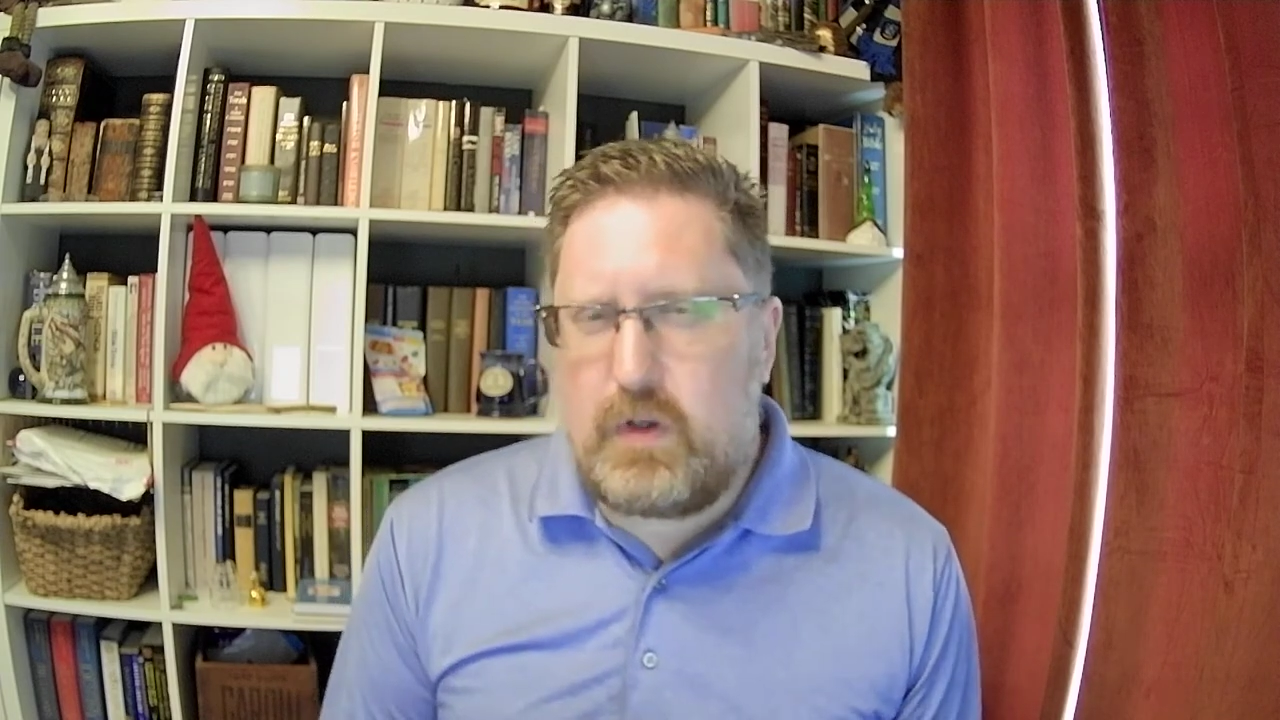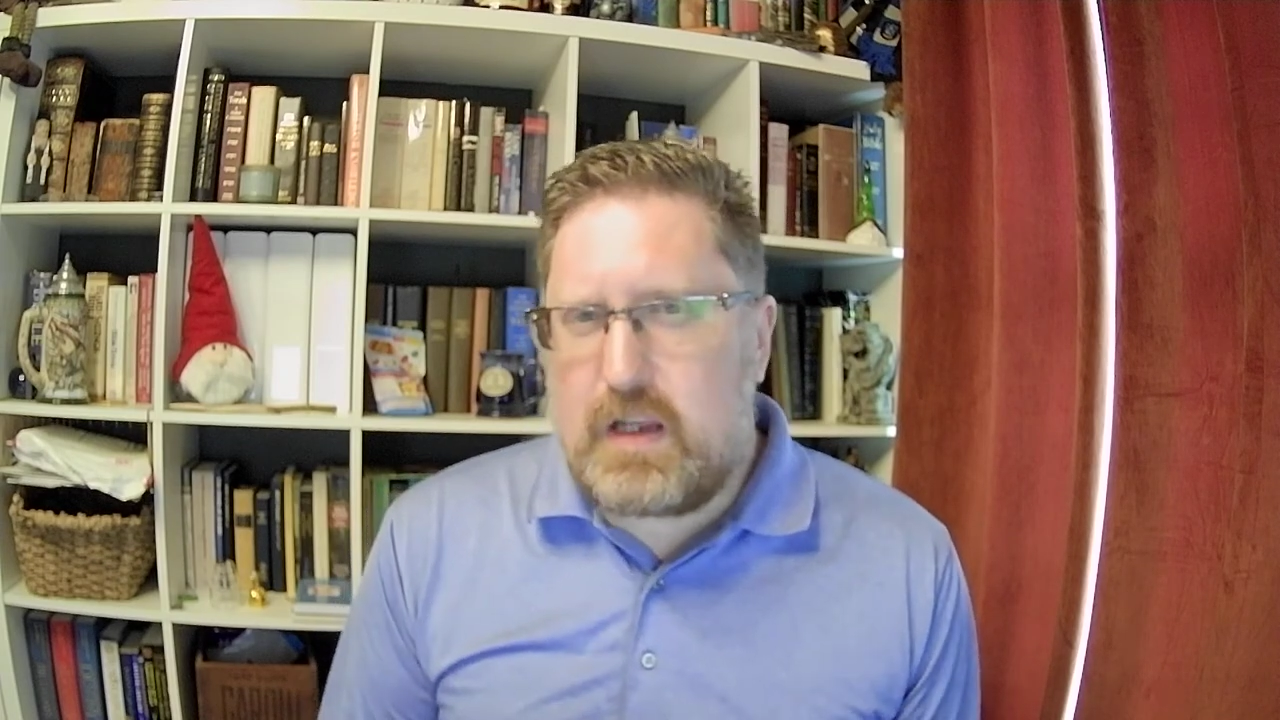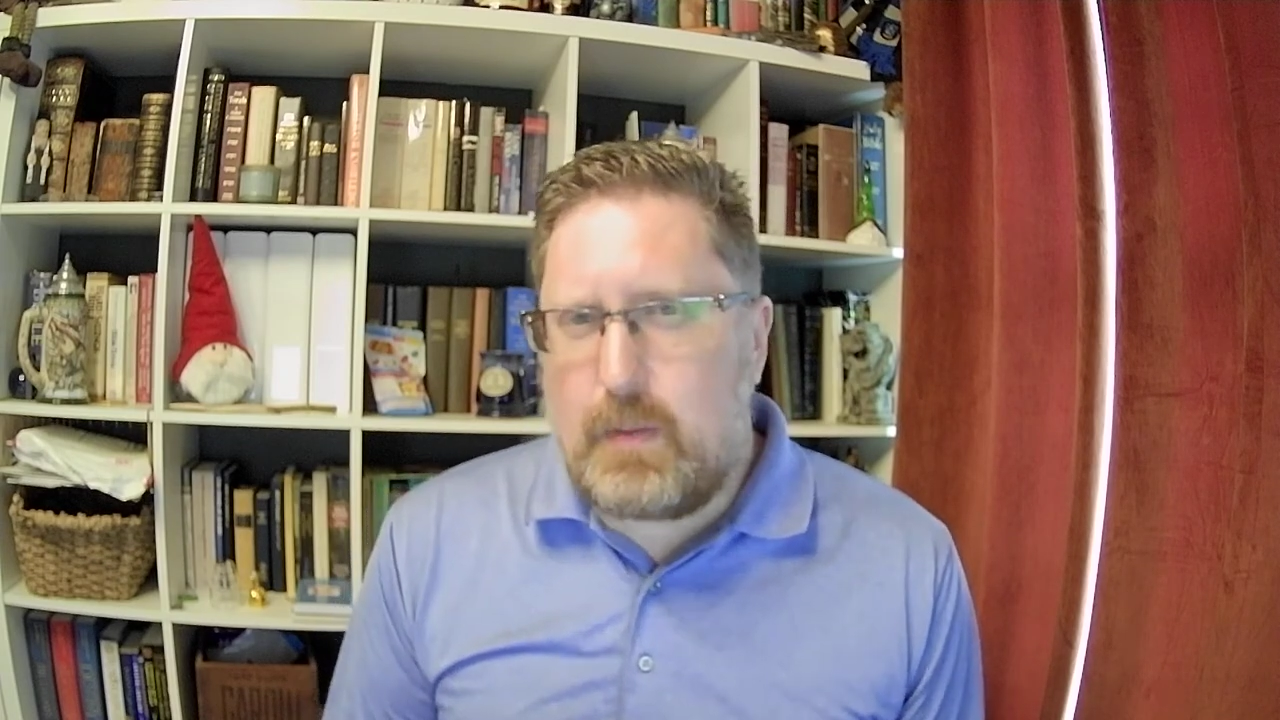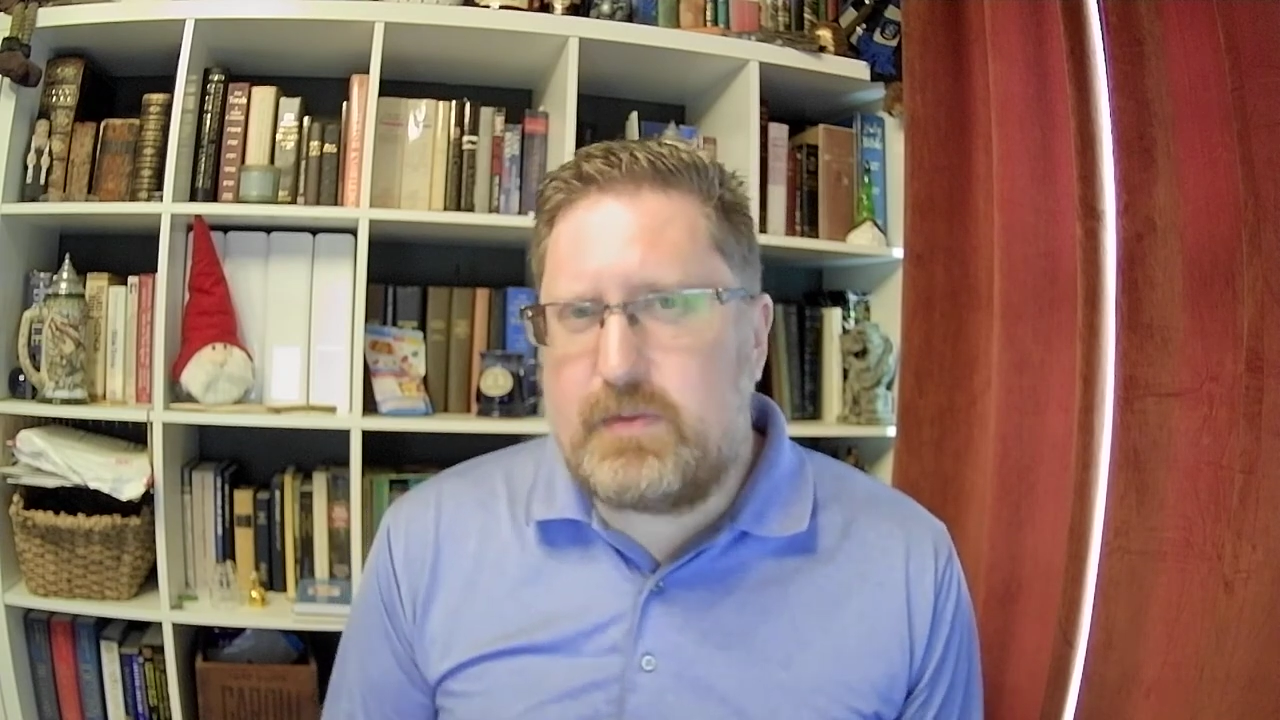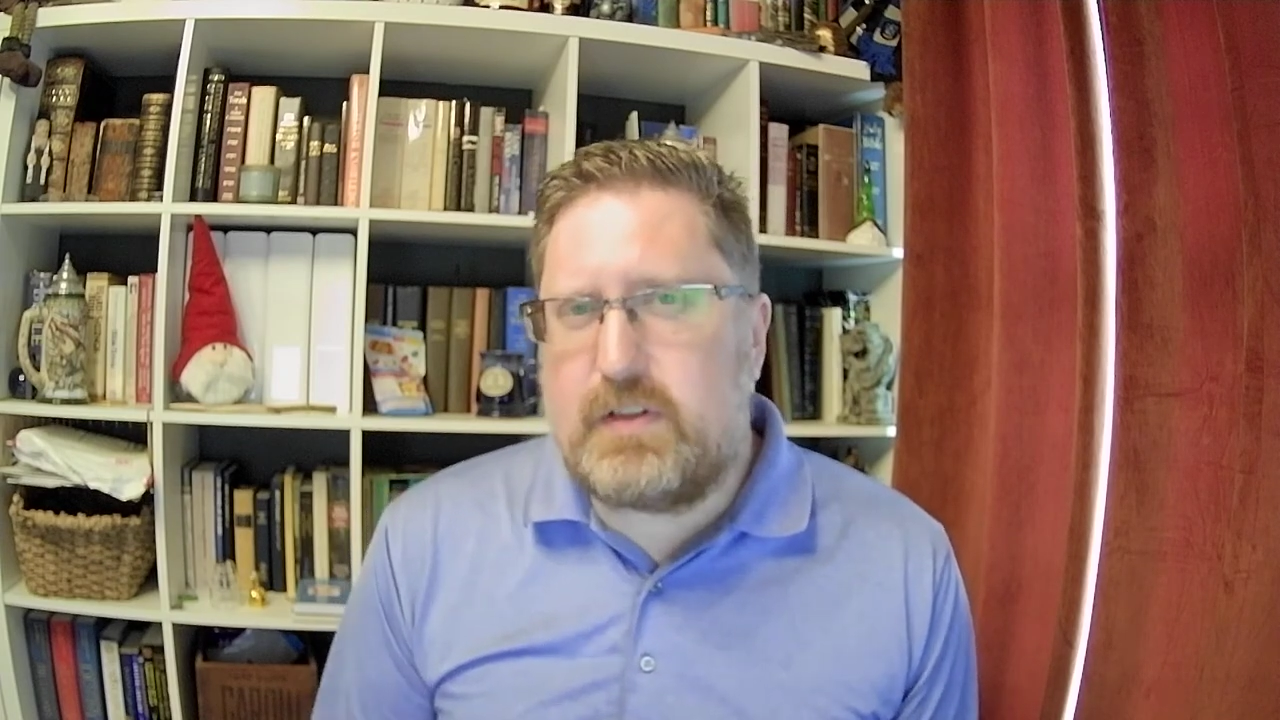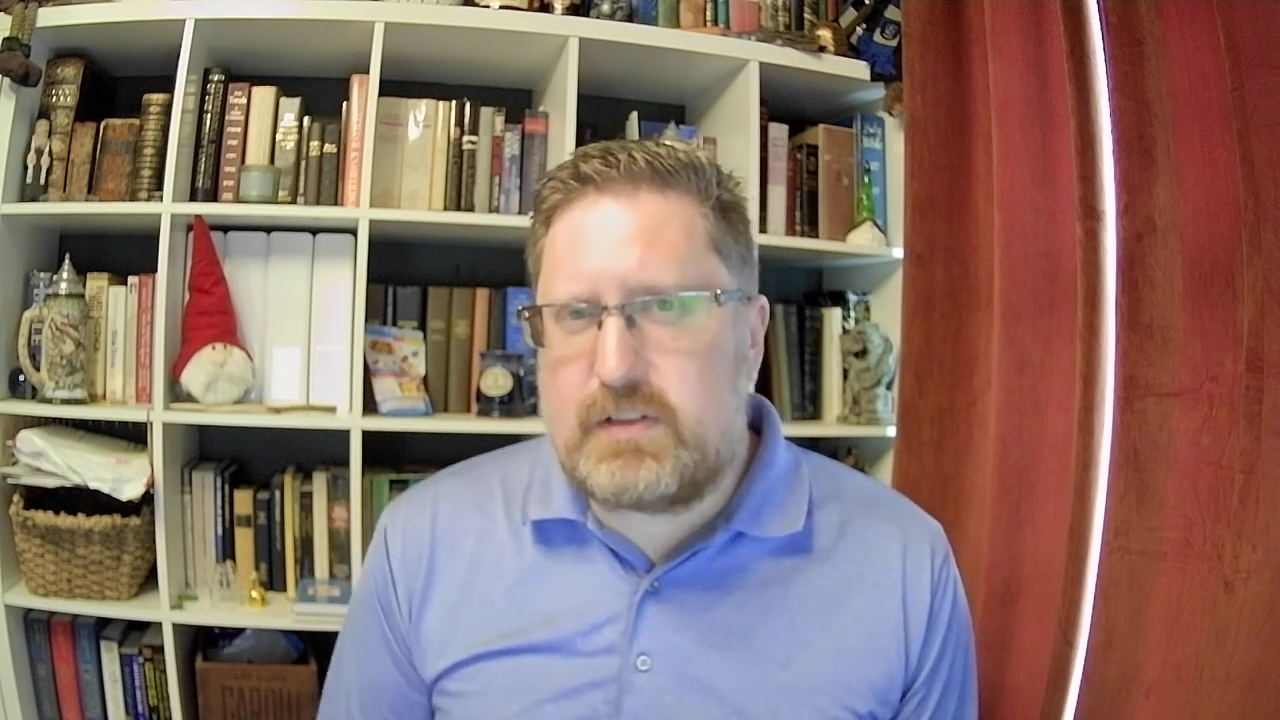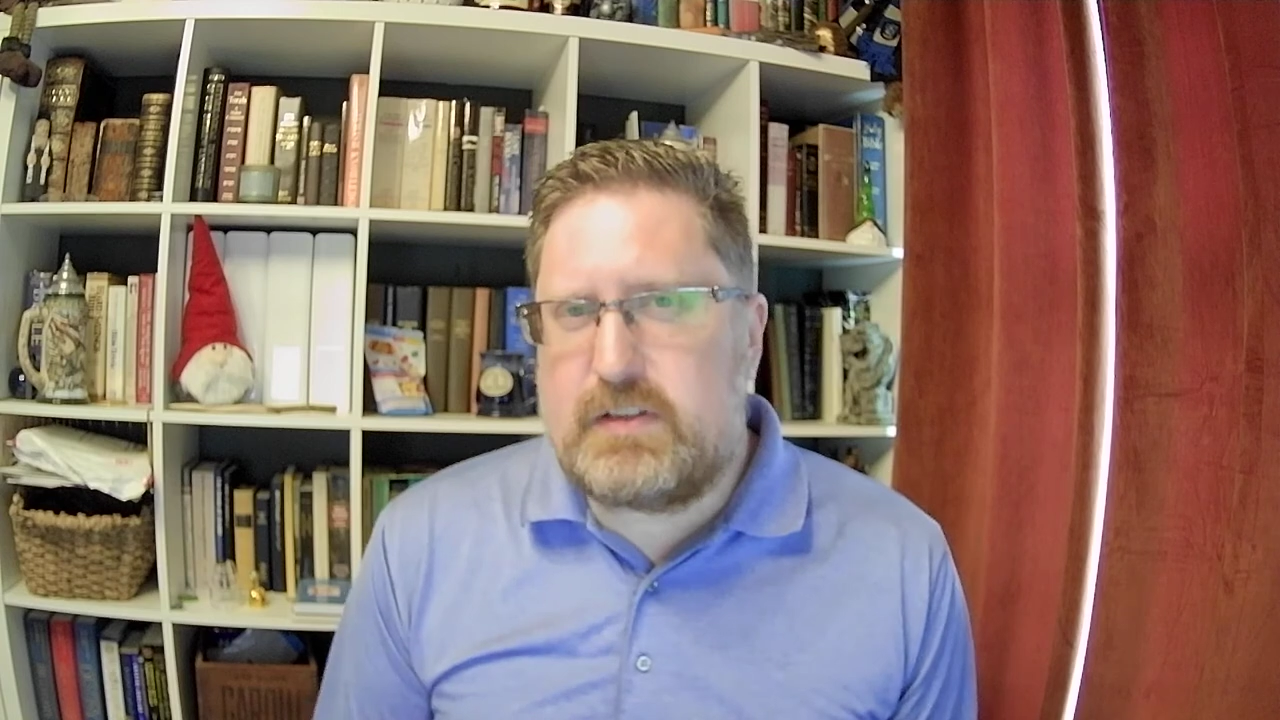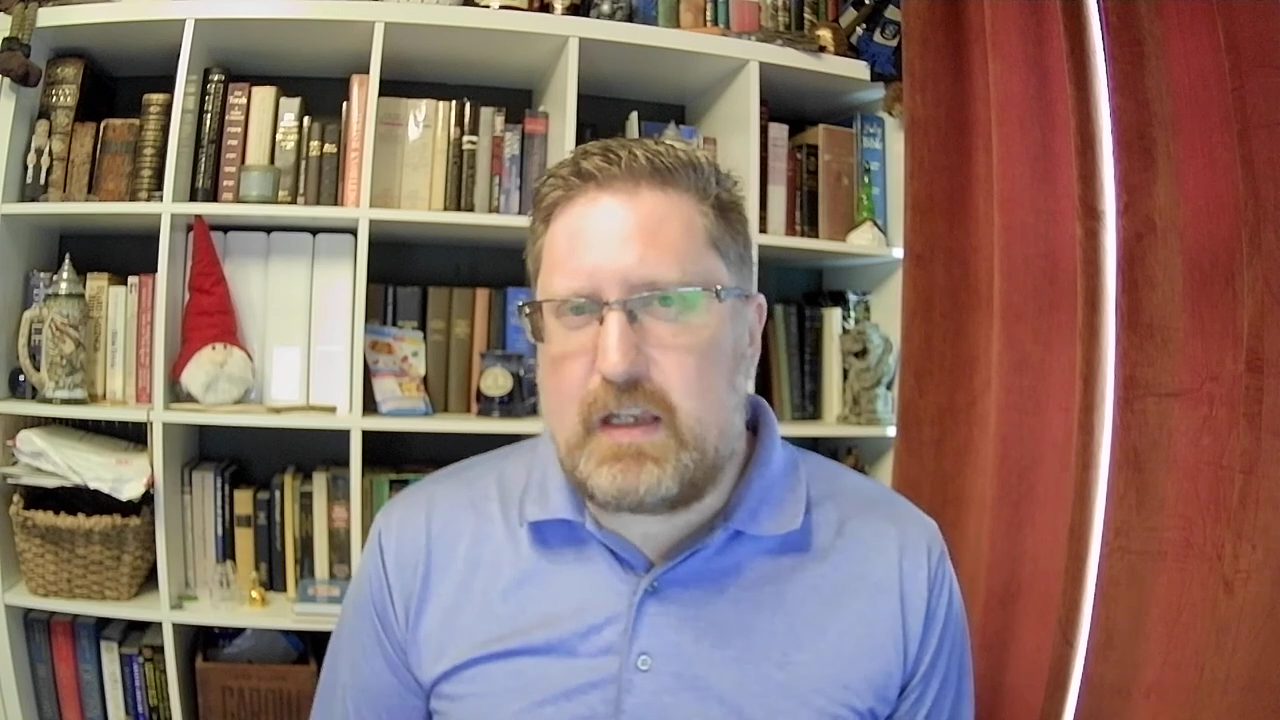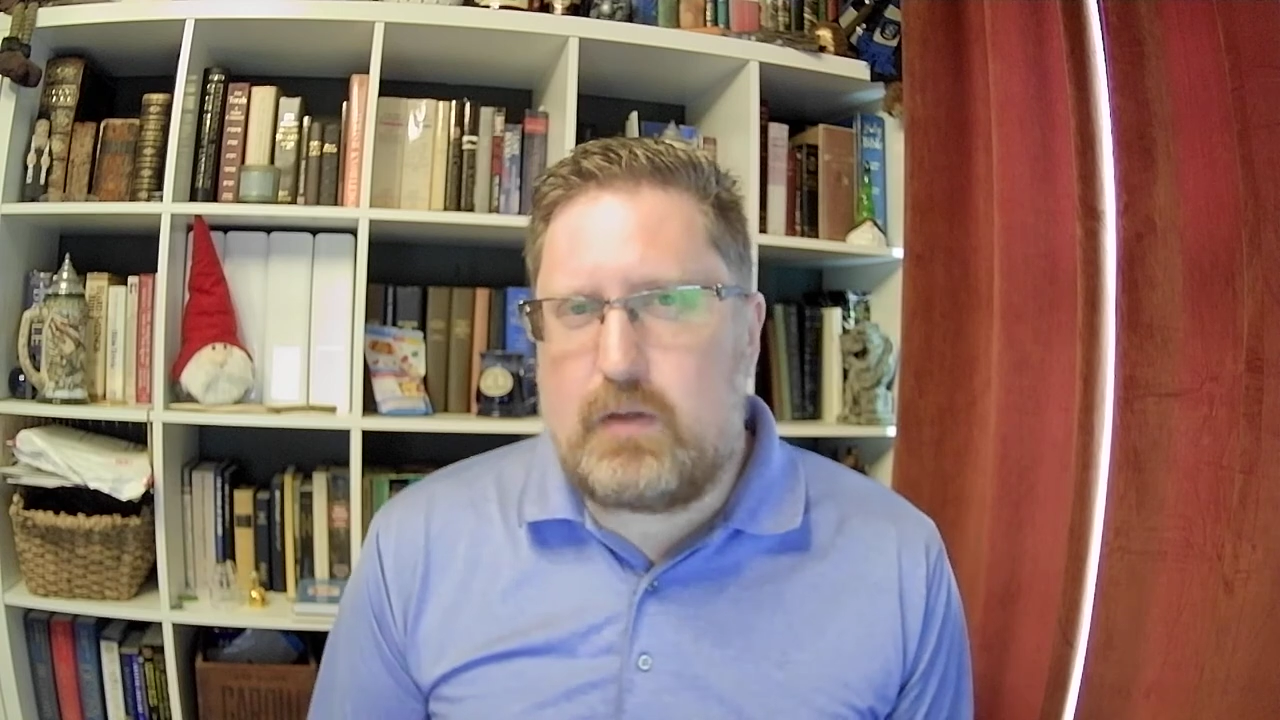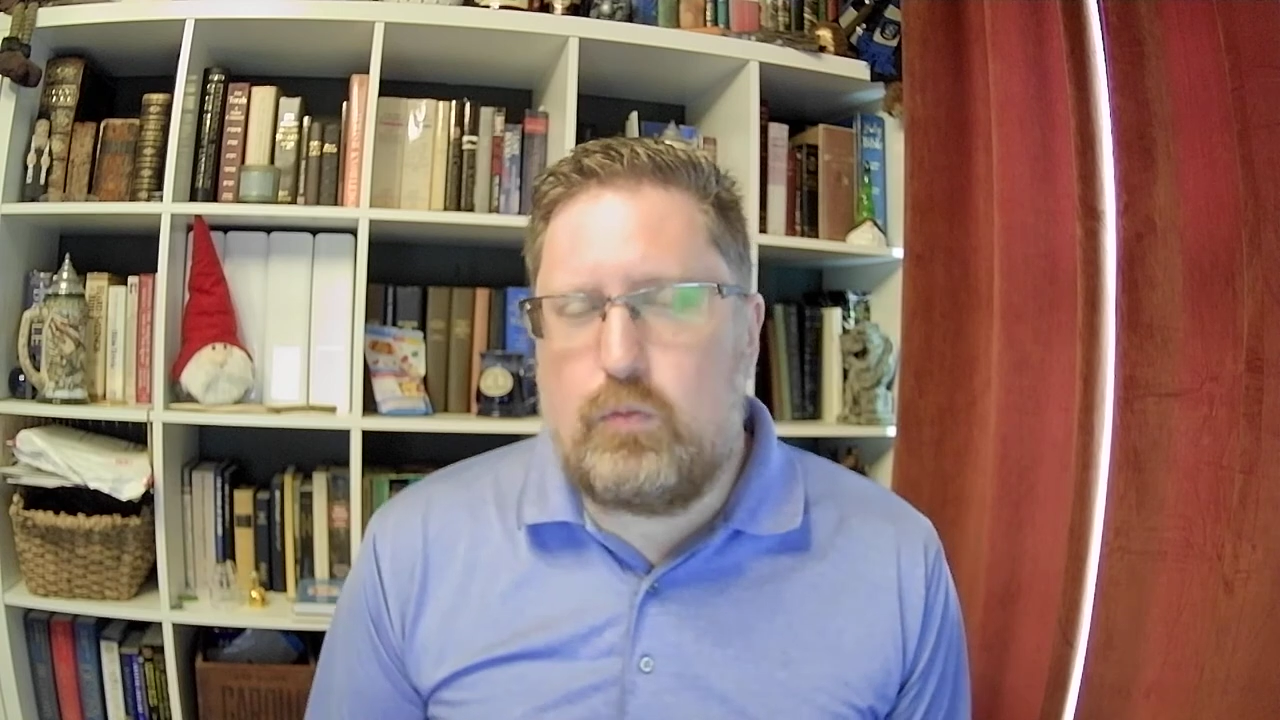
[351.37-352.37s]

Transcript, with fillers: it comes to sin,